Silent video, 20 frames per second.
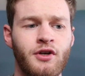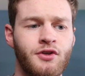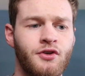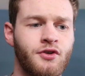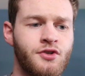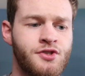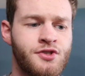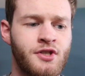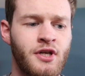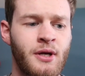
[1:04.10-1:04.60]
out
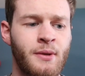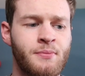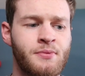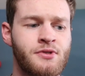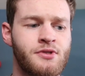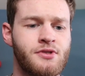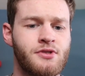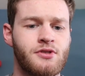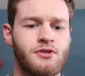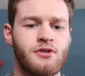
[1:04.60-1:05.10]
their
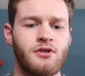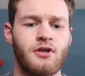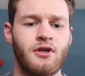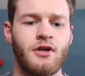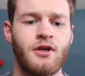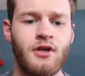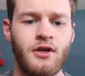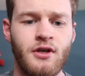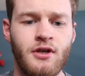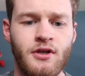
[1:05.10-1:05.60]
steps
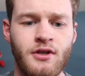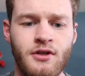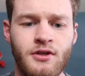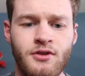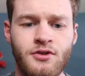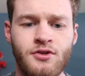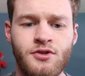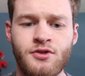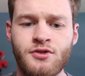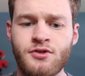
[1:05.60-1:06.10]

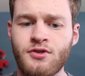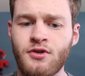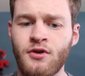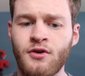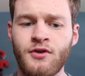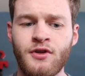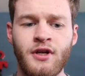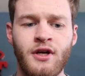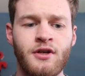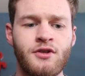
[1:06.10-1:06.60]
and just
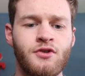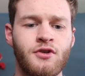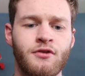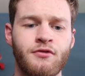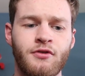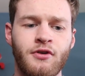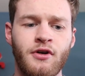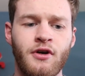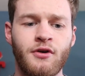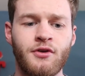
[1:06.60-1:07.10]
all that, trying
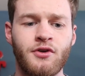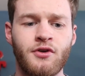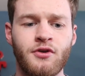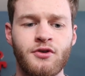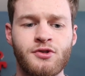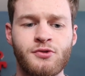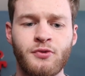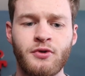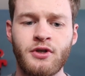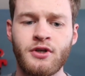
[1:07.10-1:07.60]
to figure out
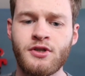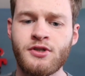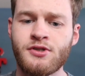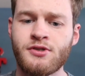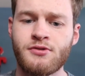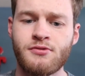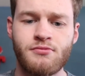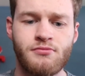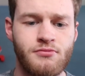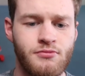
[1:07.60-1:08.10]
their
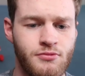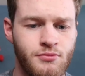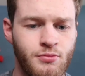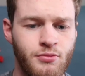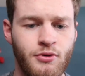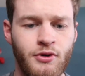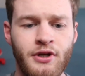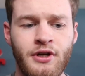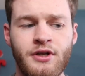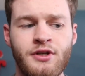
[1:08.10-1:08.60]
swings,
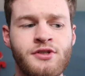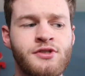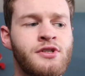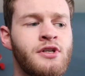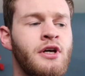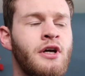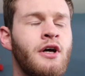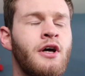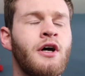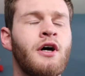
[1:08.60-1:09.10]
plays.
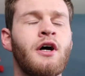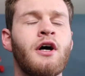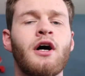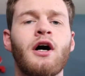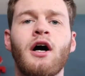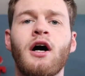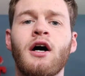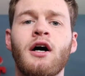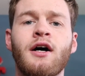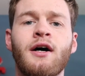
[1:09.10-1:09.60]

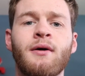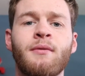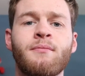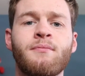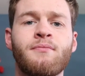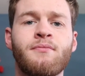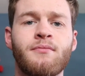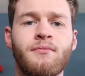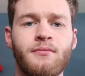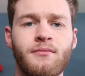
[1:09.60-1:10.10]

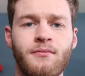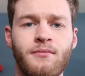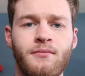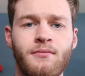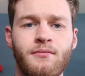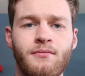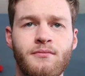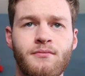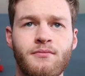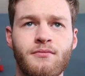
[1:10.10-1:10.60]
Um,
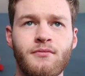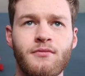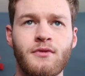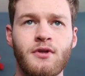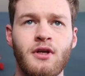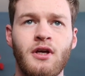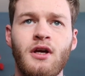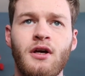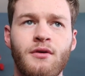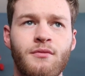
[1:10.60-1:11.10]

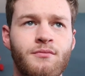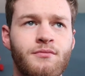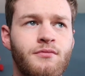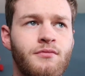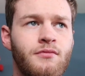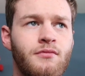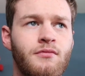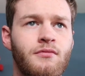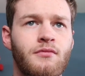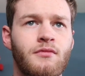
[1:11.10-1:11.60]
yeah,
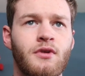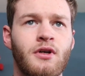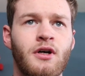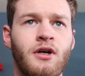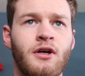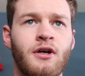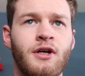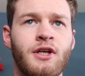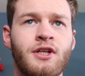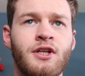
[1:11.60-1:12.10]
uh,
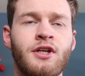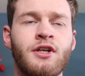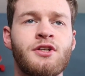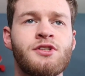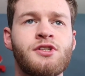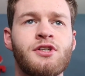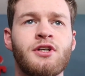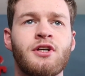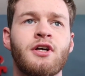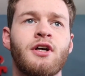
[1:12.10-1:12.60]
I did
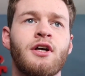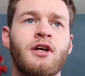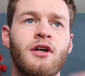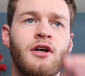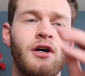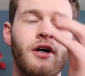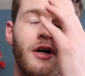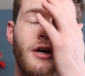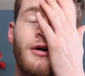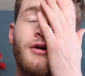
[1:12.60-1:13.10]
see
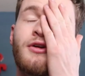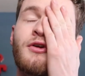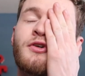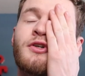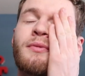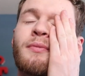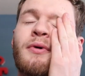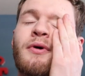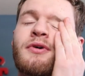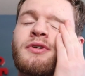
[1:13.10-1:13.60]
a uh,
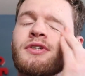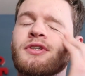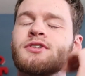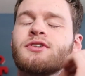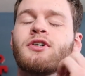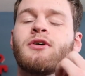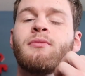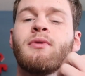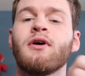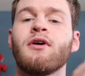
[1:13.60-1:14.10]
there's a post I
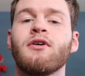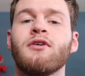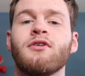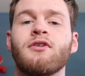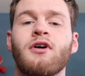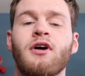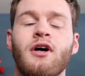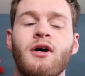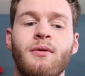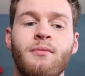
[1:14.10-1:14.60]
saw
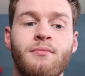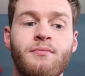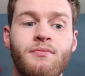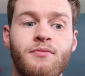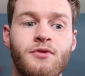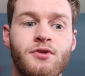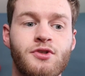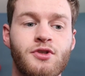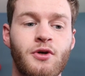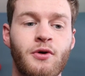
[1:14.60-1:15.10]
about
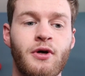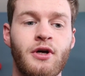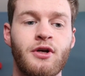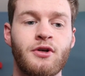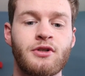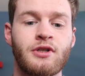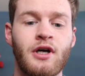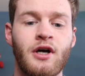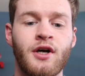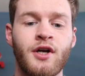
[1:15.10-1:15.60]
um,
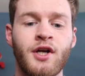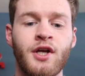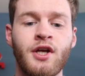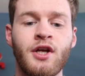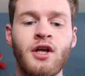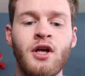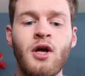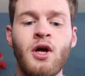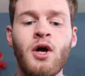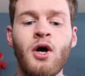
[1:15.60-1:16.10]
Shohei
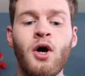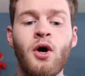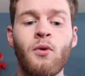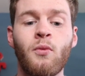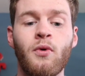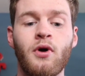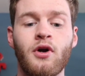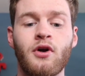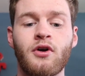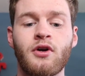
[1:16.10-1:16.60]
Ohtani,
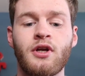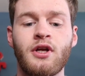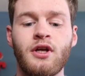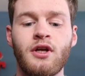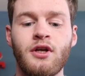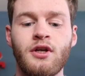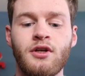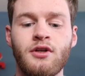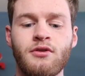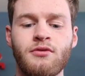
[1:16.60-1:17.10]
where
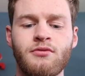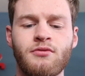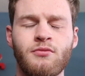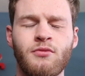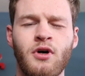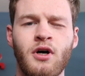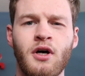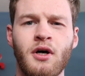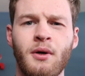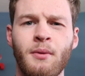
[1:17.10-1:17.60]
he
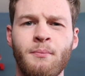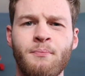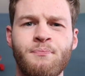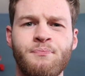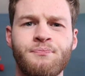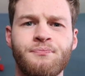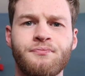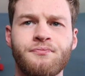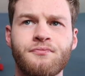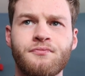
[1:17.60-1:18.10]

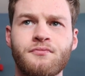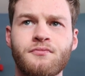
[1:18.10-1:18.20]
um,